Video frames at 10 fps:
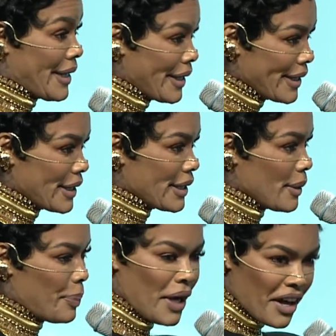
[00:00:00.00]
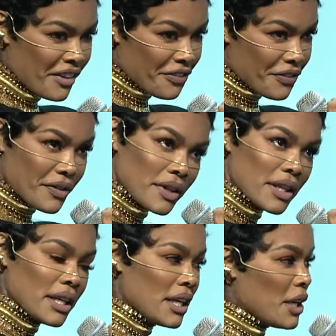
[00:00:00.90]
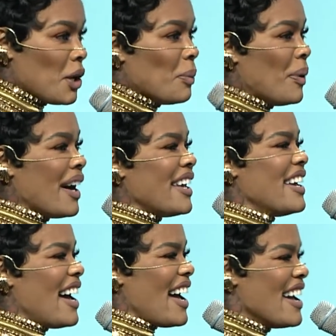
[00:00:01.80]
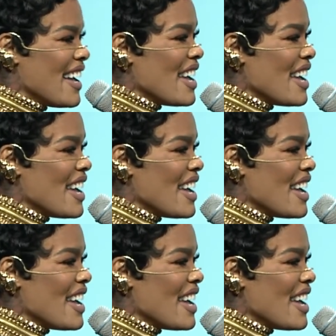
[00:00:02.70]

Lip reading: I mean, true, some perspective.